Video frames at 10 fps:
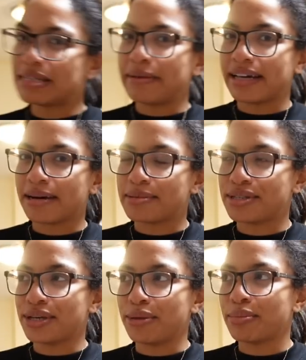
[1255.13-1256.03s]
to pick up
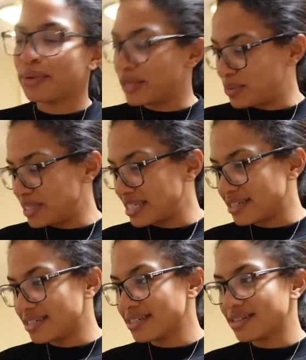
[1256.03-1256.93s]
soup, which we
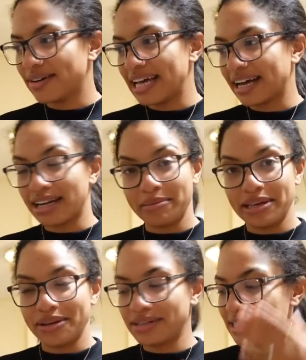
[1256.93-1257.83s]
didn't, so they're gonna be
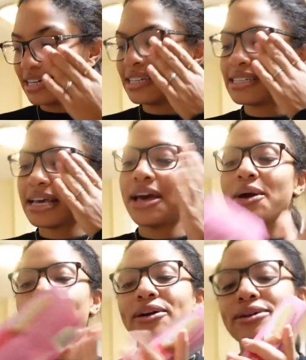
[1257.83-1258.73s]
useless.
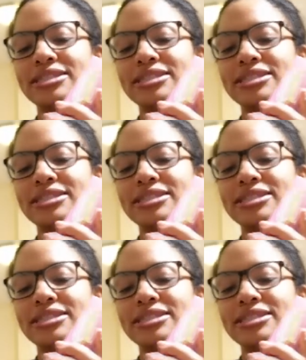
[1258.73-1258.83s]
We got